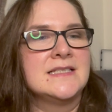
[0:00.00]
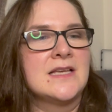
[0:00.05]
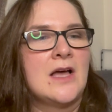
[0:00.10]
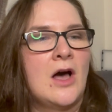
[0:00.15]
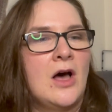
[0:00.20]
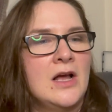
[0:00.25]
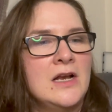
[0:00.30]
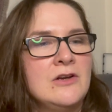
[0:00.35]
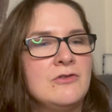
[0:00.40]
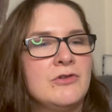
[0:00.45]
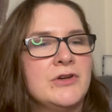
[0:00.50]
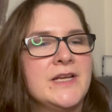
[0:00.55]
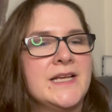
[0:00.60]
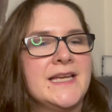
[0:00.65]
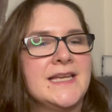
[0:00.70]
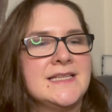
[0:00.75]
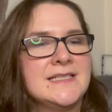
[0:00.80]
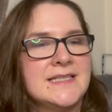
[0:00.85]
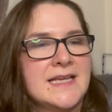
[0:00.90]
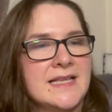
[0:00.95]

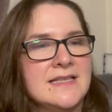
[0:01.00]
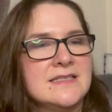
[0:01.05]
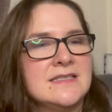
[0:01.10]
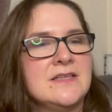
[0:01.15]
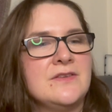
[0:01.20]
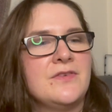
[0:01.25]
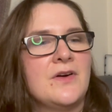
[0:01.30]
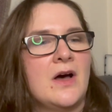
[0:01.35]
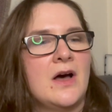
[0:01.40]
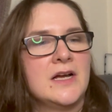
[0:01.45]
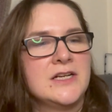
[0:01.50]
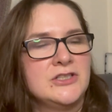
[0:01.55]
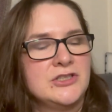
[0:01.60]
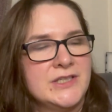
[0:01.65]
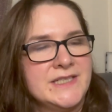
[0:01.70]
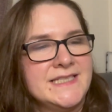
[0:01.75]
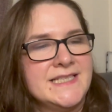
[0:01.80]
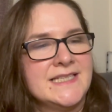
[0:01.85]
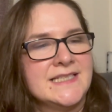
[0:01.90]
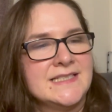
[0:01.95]
Hyaluronic Intensive
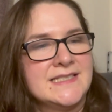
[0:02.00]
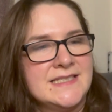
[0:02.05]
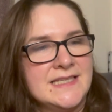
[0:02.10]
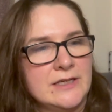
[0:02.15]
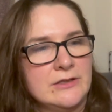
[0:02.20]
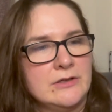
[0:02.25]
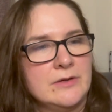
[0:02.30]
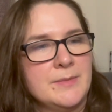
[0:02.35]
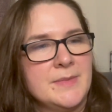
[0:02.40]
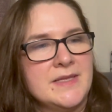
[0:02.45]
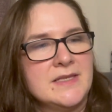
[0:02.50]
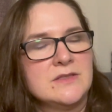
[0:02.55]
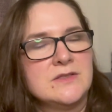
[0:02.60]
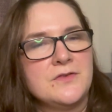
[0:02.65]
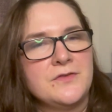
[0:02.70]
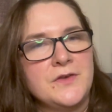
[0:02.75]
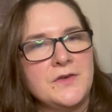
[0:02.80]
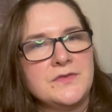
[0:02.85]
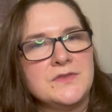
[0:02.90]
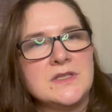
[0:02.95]
Hydrating Serum, and it's
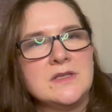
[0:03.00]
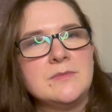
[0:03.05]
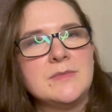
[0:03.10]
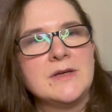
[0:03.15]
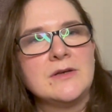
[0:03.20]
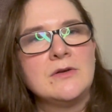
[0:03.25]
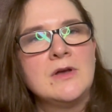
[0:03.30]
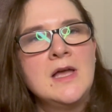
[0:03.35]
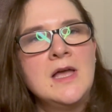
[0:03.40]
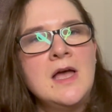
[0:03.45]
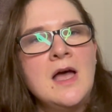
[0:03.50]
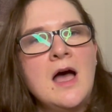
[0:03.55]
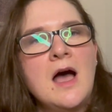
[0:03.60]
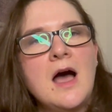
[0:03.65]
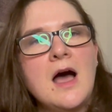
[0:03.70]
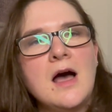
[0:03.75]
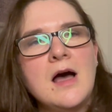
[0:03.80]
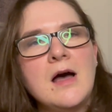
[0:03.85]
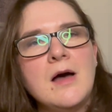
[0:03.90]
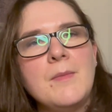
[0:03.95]
a 15ml.
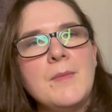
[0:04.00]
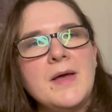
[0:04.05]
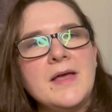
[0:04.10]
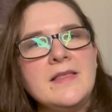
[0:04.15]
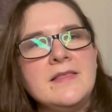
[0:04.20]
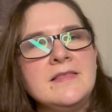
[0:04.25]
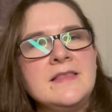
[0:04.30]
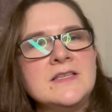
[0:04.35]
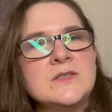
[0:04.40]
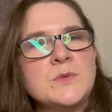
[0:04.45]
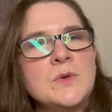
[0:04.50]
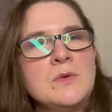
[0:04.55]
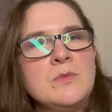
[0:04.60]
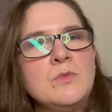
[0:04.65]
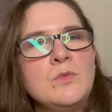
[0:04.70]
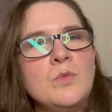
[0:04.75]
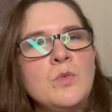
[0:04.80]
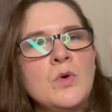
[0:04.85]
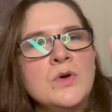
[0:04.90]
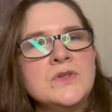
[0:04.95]
This
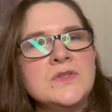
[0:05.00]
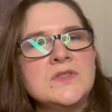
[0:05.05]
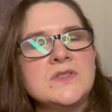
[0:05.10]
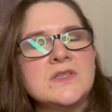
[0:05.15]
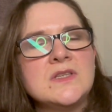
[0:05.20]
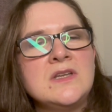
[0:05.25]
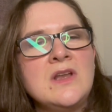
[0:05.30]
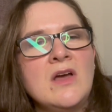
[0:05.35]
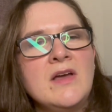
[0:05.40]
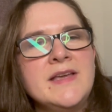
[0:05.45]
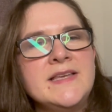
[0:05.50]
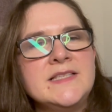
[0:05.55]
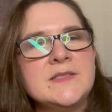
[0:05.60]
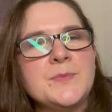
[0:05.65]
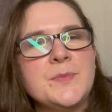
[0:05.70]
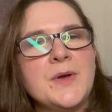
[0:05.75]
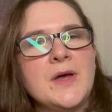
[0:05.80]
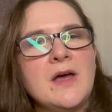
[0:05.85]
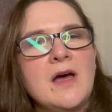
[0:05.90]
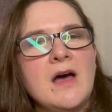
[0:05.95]
one was nice,
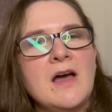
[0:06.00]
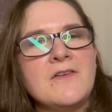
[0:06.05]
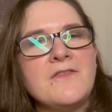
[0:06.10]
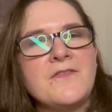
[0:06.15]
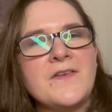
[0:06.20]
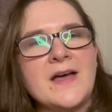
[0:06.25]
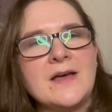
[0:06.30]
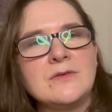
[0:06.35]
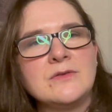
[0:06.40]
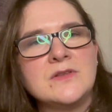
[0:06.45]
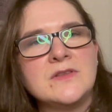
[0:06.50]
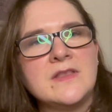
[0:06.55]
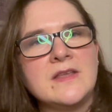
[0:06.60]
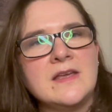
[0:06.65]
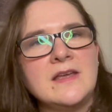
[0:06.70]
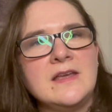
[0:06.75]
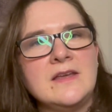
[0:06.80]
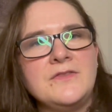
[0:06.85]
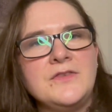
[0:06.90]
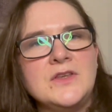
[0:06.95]
but I found
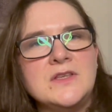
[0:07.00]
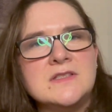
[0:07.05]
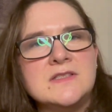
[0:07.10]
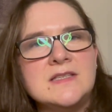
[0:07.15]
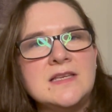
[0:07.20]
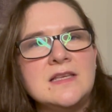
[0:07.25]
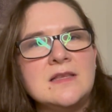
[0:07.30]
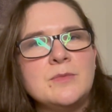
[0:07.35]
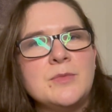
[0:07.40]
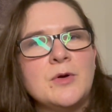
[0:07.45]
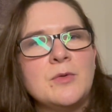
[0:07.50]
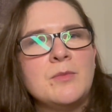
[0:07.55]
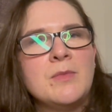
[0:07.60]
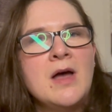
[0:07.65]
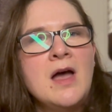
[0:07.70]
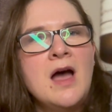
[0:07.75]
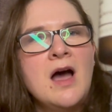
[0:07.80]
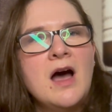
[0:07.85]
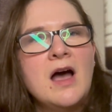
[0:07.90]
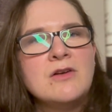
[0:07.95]
that, if you can see at the bottom,
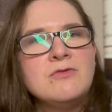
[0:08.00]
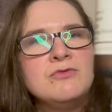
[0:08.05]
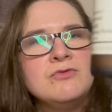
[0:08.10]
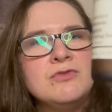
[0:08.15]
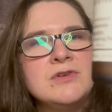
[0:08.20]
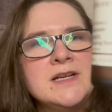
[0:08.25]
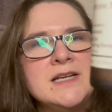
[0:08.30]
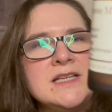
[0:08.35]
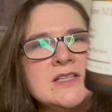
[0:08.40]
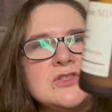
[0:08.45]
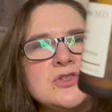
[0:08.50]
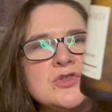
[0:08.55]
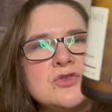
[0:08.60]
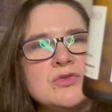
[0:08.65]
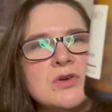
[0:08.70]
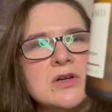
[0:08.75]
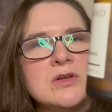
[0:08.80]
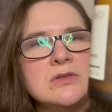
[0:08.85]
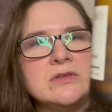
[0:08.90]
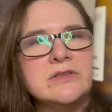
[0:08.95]
I really
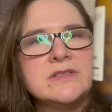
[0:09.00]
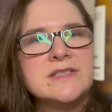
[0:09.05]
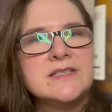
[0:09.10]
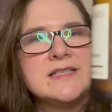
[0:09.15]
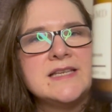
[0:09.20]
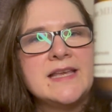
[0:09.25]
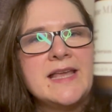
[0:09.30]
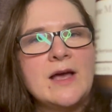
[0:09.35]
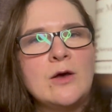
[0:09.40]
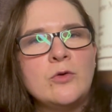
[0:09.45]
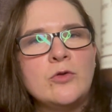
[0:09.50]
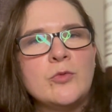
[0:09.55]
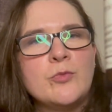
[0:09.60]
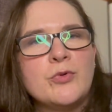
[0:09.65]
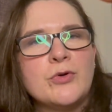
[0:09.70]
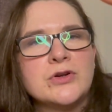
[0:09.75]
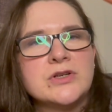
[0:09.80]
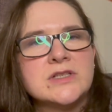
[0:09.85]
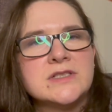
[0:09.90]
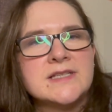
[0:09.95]
struggled to get all the
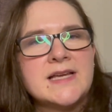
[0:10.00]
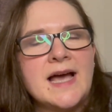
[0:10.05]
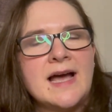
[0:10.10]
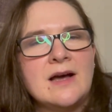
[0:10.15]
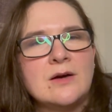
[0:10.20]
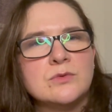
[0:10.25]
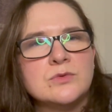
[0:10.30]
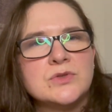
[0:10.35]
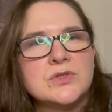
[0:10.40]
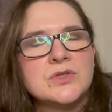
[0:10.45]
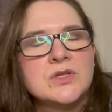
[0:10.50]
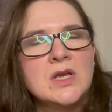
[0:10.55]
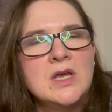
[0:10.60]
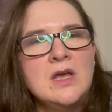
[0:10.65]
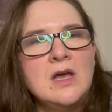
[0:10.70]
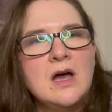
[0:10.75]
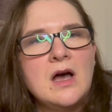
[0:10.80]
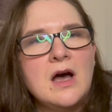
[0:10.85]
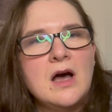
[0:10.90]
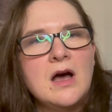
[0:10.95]
product out.
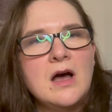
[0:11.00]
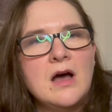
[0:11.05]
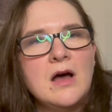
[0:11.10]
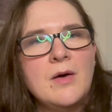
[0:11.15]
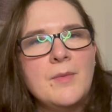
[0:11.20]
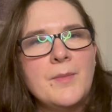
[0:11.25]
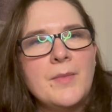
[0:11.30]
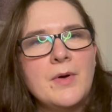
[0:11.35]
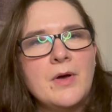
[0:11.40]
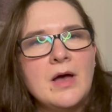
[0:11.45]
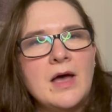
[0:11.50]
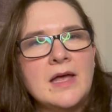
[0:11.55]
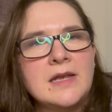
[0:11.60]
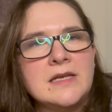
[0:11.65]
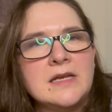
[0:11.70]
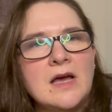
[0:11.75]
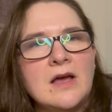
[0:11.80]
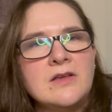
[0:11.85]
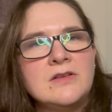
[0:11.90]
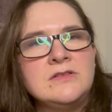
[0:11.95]

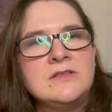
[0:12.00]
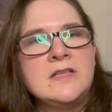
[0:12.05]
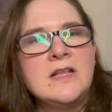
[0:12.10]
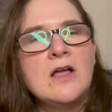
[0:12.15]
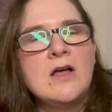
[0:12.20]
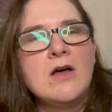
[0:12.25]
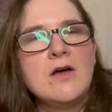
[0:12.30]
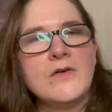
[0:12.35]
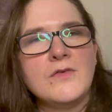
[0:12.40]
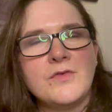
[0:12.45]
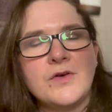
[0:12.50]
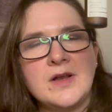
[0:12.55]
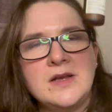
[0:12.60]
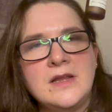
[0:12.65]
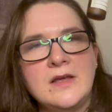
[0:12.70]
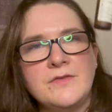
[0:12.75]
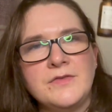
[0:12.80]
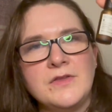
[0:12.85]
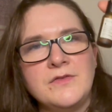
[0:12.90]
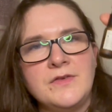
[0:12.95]
And I love
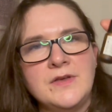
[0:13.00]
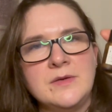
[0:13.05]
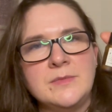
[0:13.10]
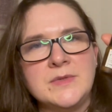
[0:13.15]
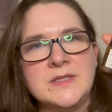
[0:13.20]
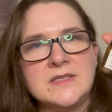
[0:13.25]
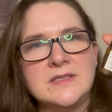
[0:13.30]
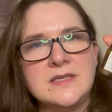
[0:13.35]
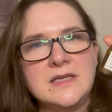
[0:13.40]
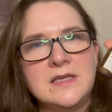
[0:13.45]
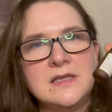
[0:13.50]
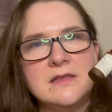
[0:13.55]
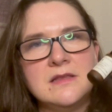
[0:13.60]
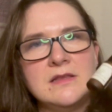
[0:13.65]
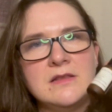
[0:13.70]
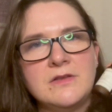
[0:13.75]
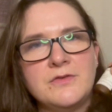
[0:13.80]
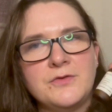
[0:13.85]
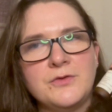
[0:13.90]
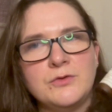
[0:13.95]
the vitamin C,
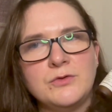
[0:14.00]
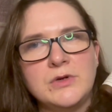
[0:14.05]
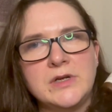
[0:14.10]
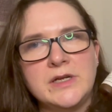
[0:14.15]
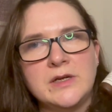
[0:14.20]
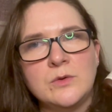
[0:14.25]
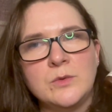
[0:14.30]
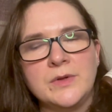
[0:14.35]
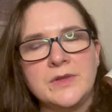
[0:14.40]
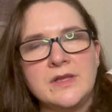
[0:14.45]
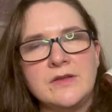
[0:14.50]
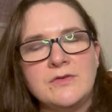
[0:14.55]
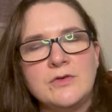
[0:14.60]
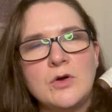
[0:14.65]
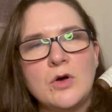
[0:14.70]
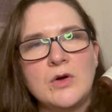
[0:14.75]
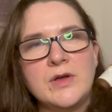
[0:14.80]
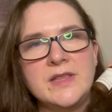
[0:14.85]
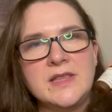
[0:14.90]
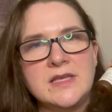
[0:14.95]
the ferulic one they've
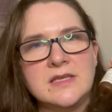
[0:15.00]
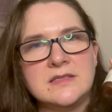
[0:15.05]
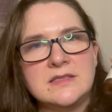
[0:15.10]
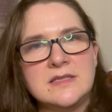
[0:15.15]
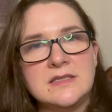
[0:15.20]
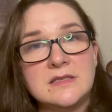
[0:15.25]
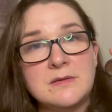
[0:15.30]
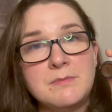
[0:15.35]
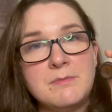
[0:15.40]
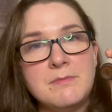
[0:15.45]
got in this is